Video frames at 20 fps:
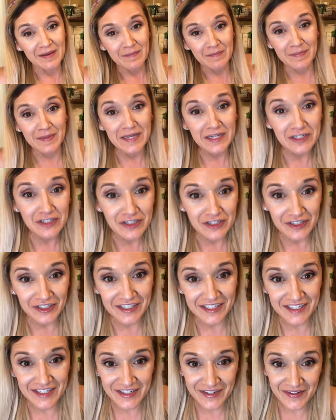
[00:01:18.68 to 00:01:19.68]
be sure
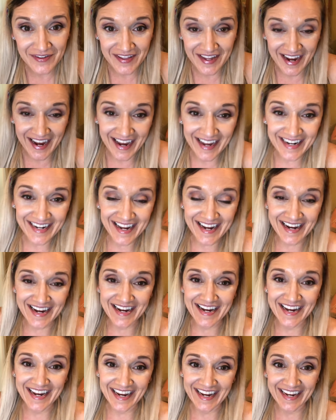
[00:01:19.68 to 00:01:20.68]
to do that,
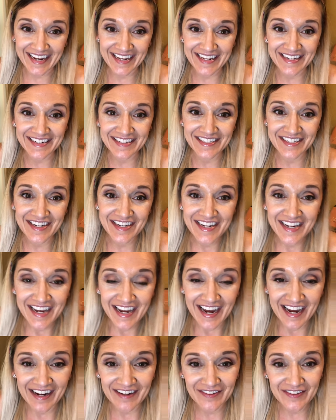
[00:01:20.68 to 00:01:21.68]
and
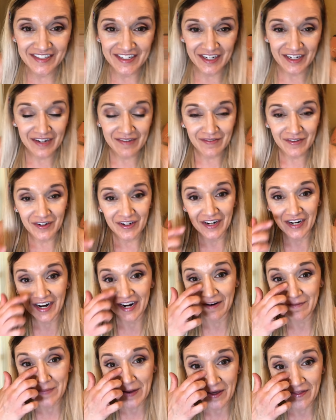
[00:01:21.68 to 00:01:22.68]
I will tell you more
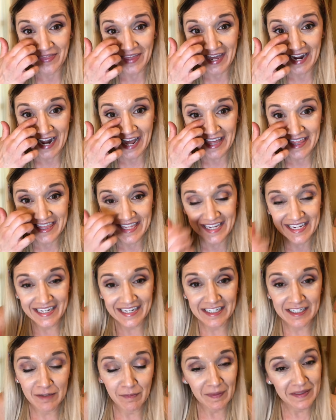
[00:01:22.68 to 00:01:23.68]
about that at the
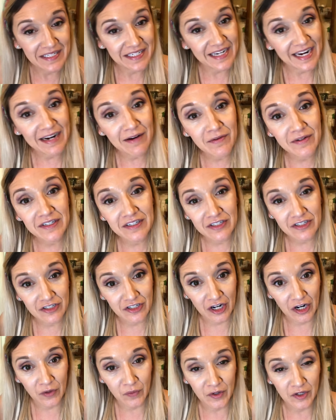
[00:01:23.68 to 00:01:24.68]
end. But today I wanted to
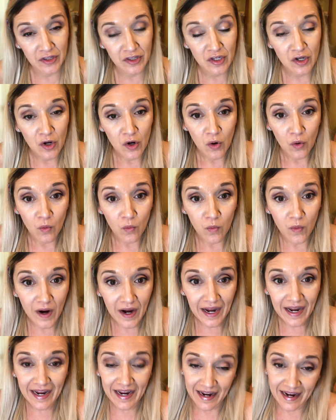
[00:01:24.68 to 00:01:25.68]
start with
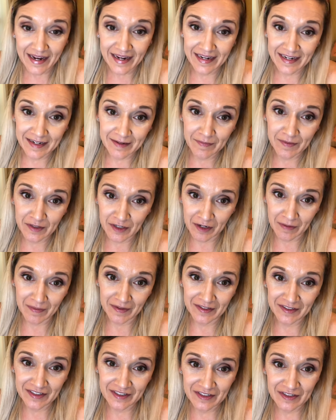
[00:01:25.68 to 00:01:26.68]
why I am an
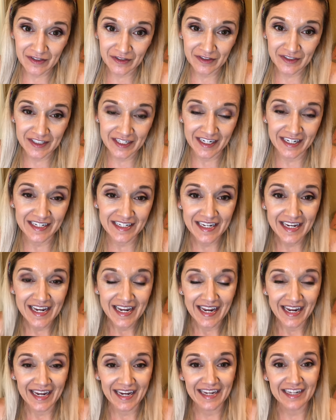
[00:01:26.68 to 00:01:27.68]
Arbonne consultant,
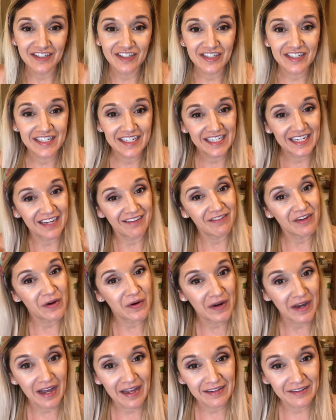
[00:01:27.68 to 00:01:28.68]
and just to give you
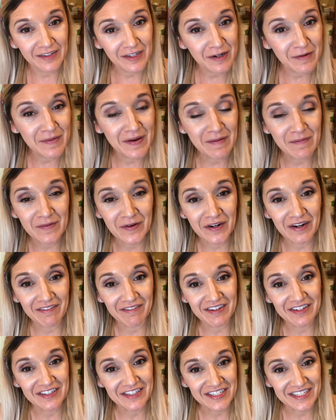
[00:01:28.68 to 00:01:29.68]
a little bit more of
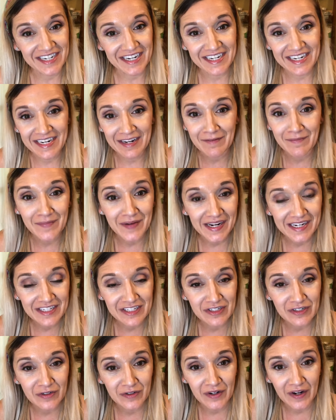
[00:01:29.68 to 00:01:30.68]
understanding of my
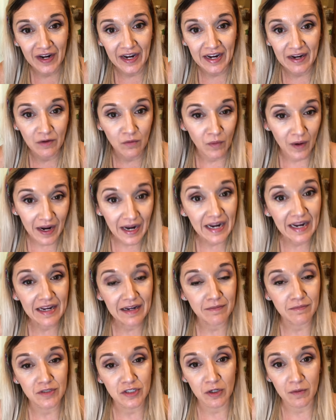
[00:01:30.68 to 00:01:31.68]
story and why I
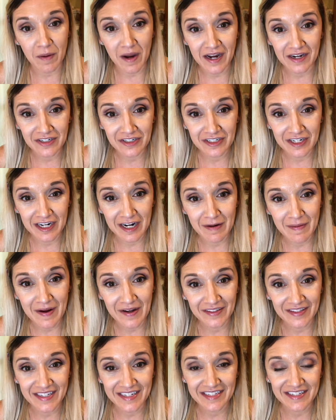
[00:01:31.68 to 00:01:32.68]
am so passionate
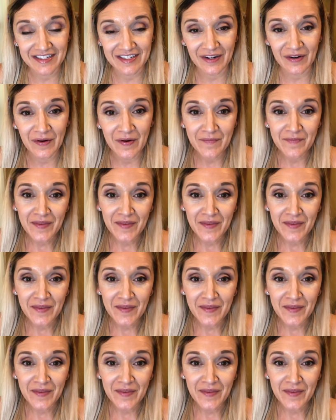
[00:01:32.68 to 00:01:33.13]
about this. So